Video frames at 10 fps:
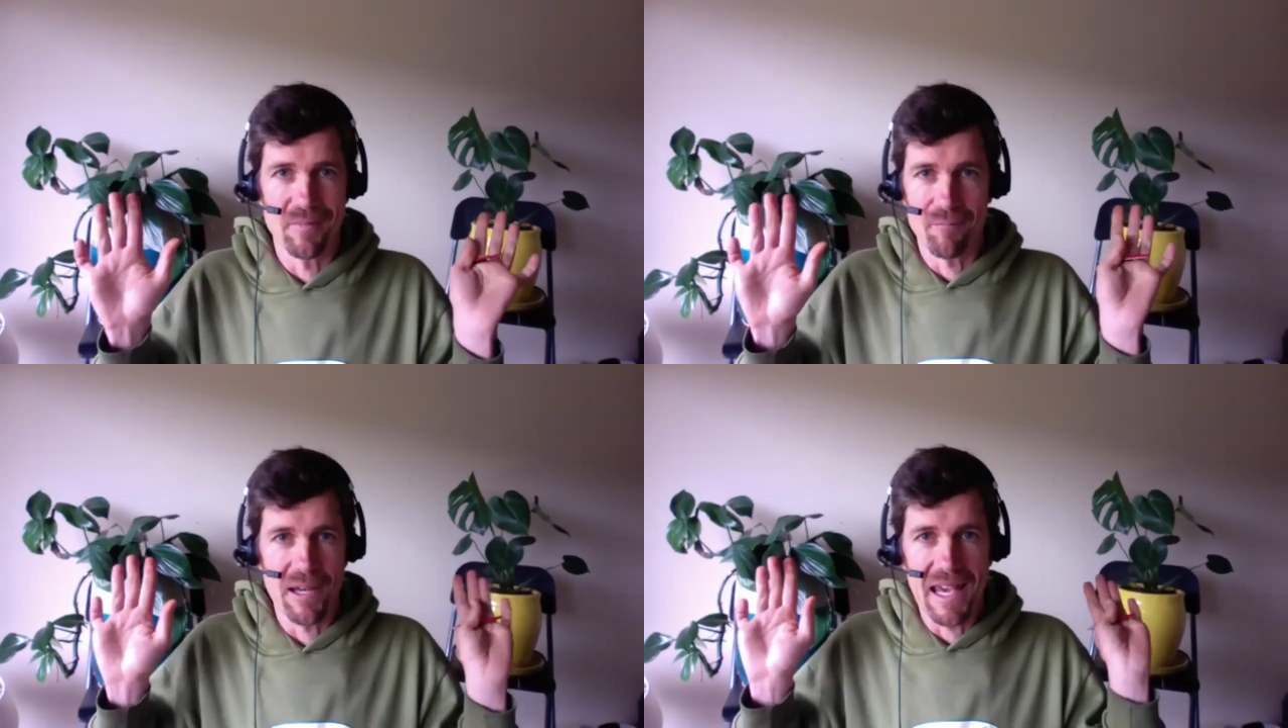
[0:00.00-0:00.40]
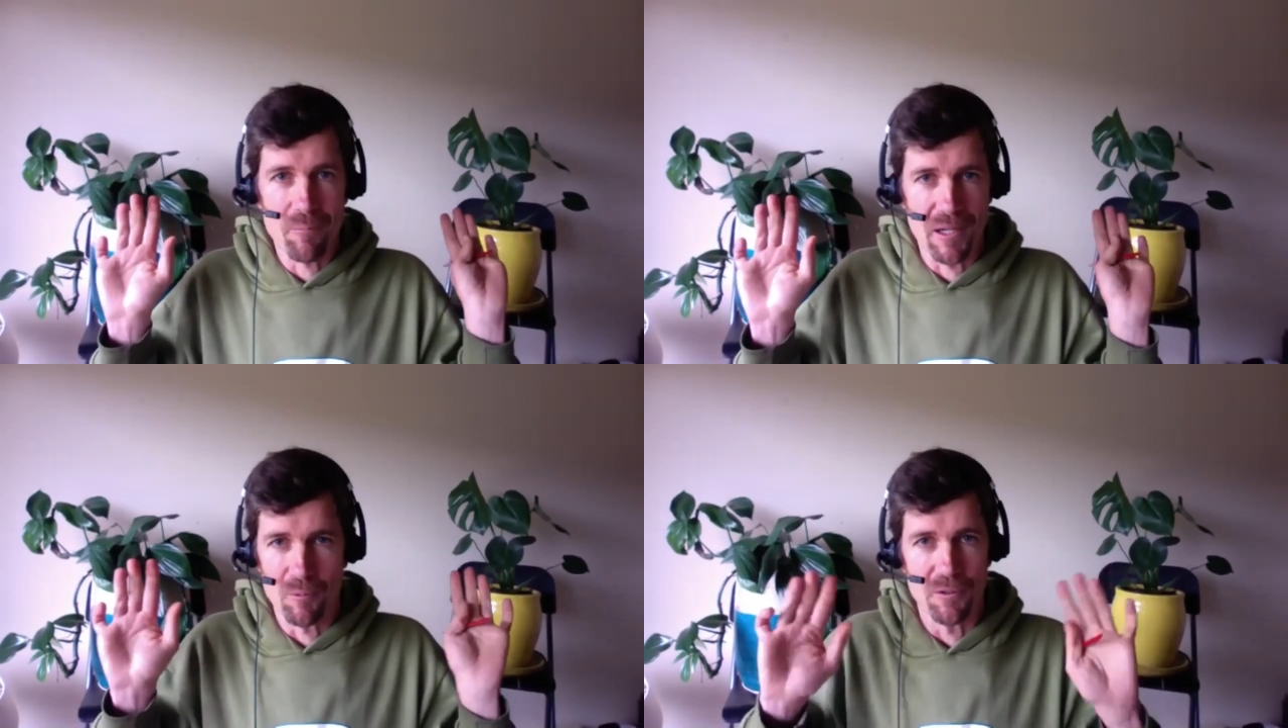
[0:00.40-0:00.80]
if we had
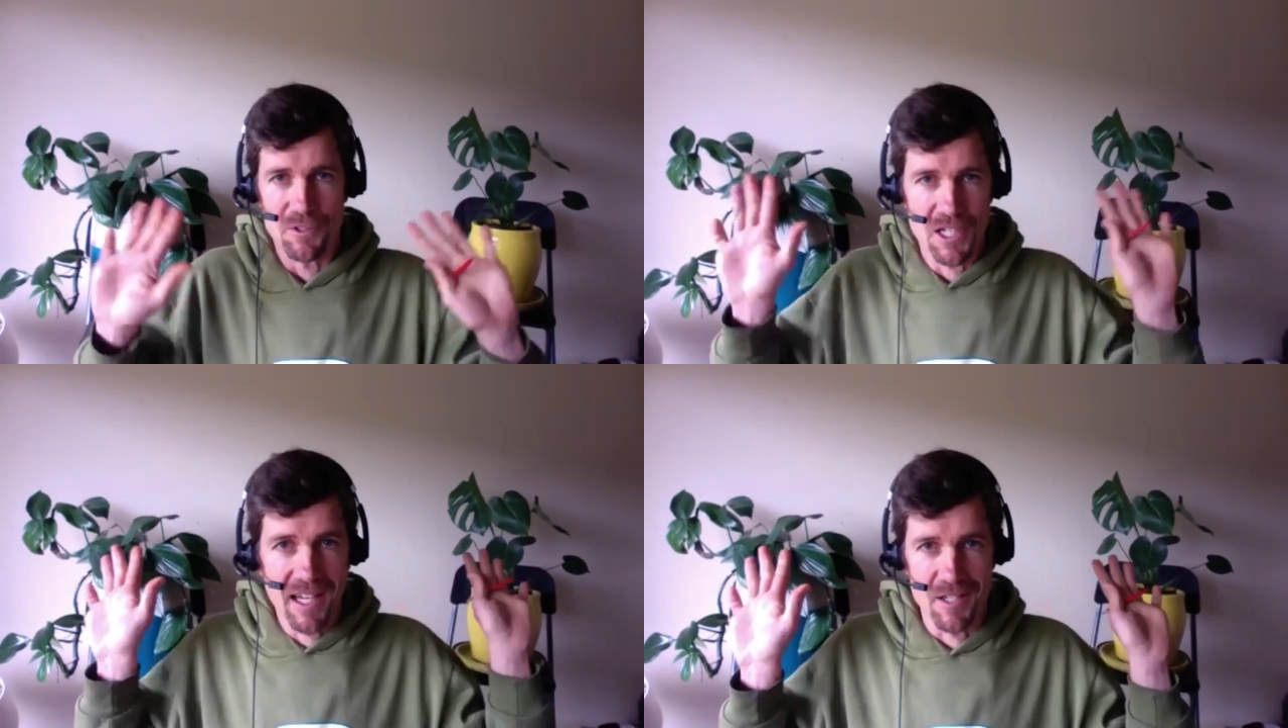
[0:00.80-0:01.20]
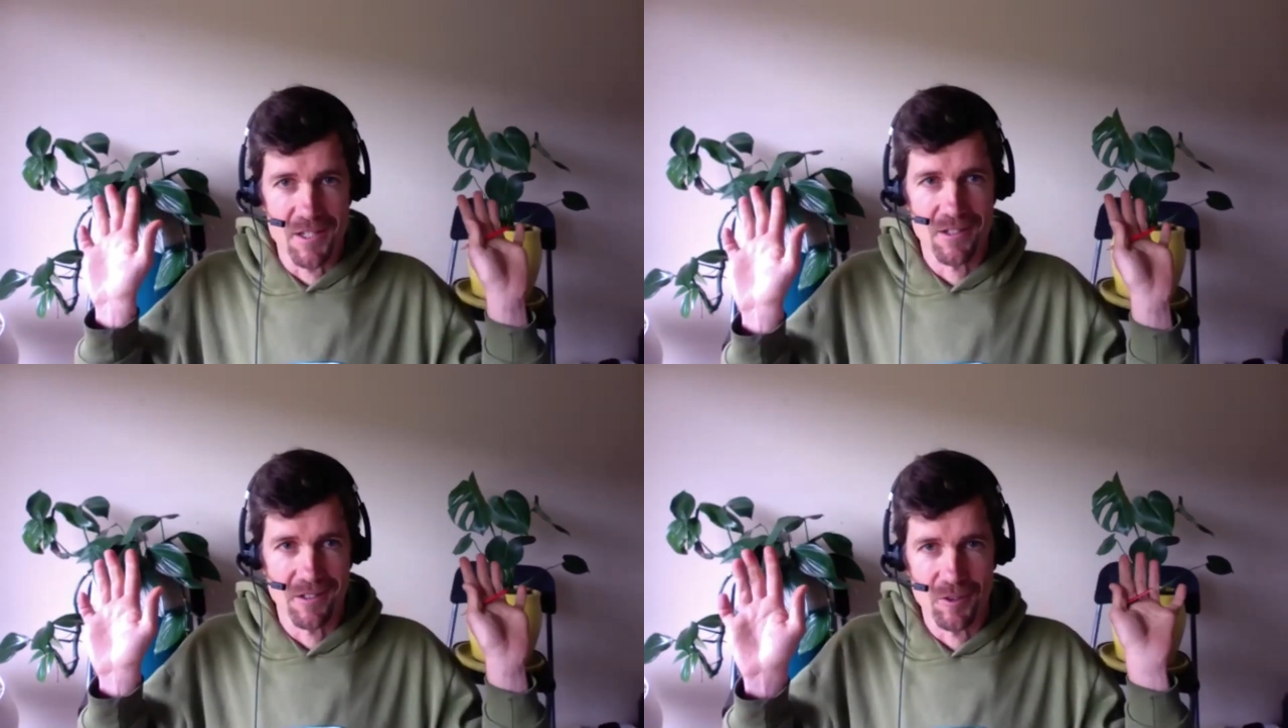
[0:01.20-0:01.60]
one, will have
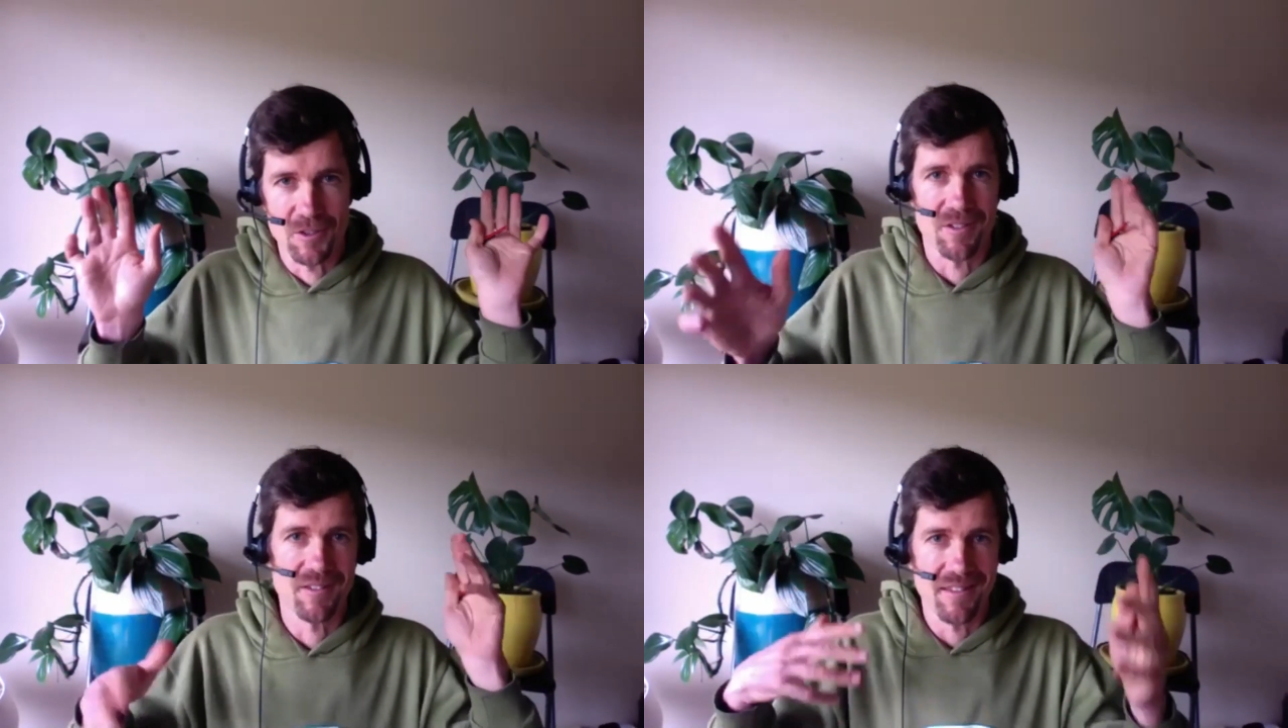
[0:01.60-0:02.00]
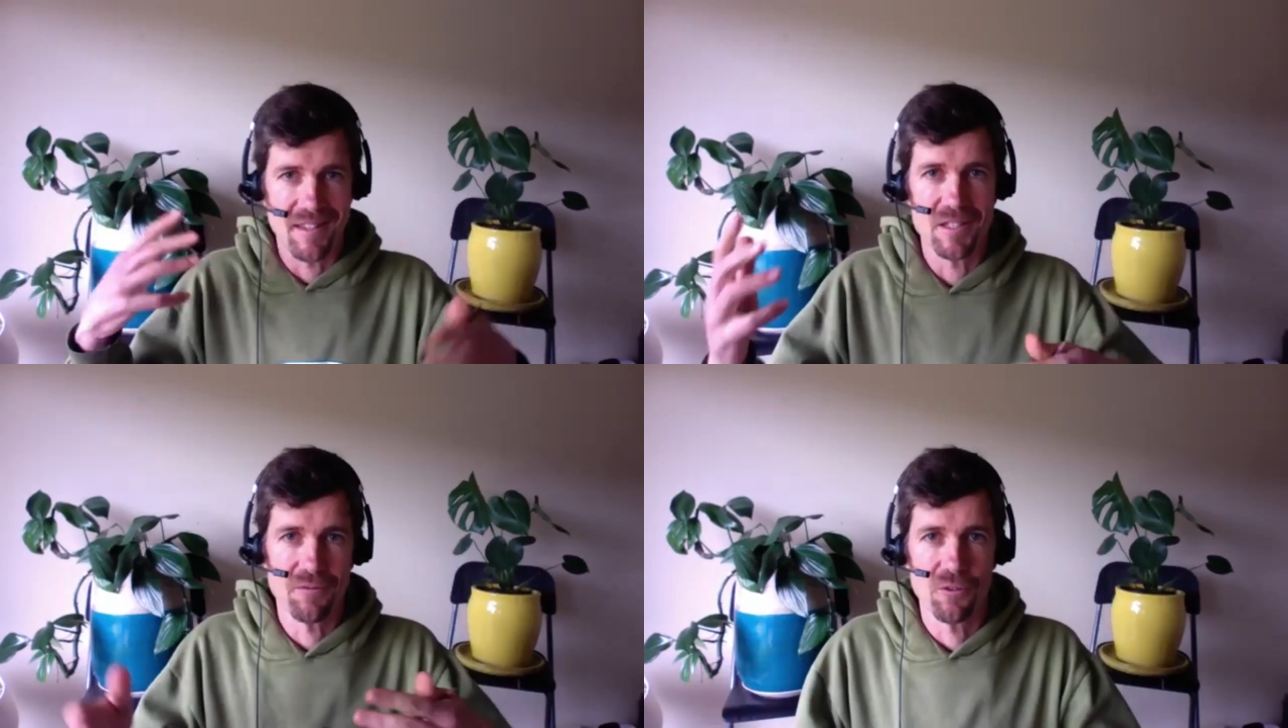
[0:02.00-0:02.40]
changed because
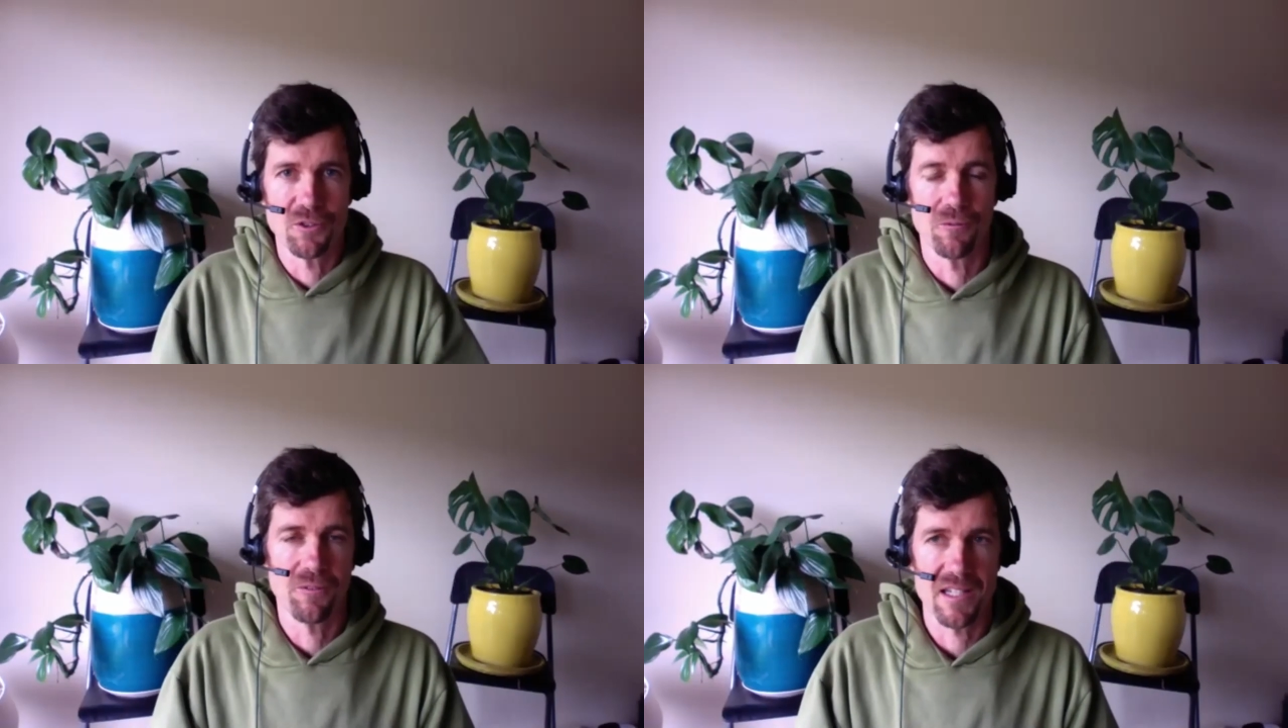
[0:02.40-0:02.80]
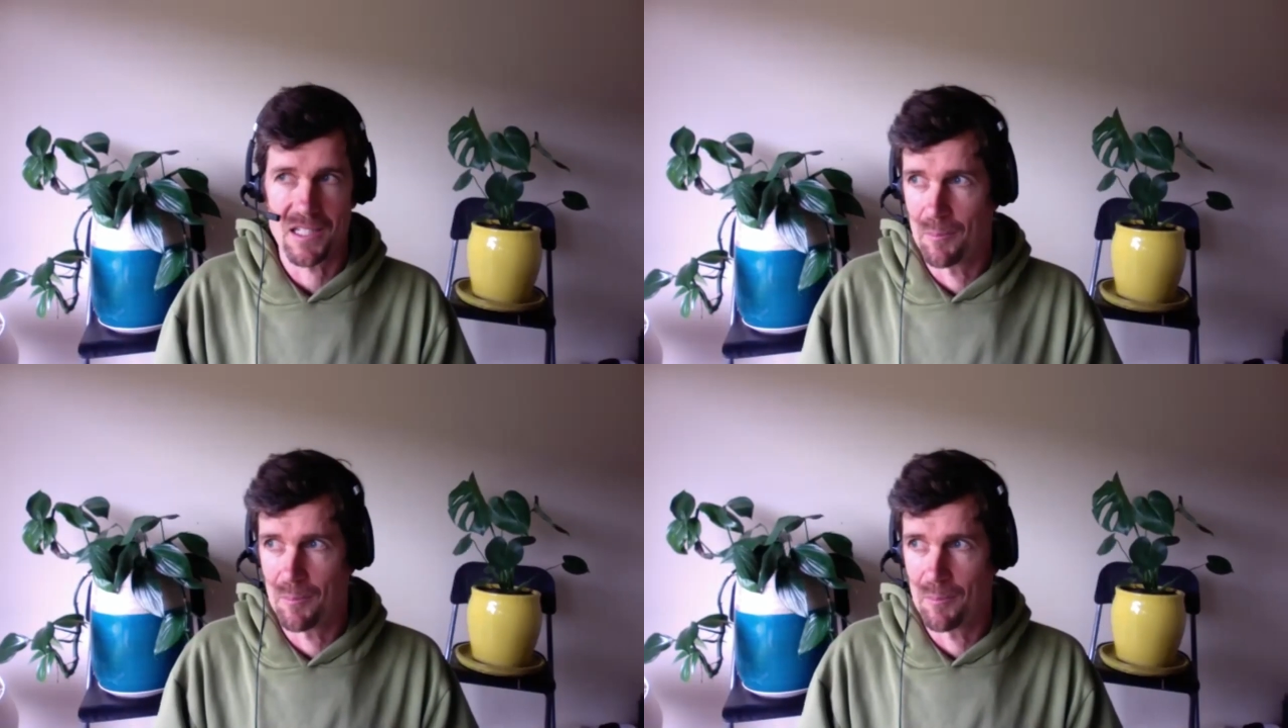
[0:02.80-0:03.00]
things evolve so fast.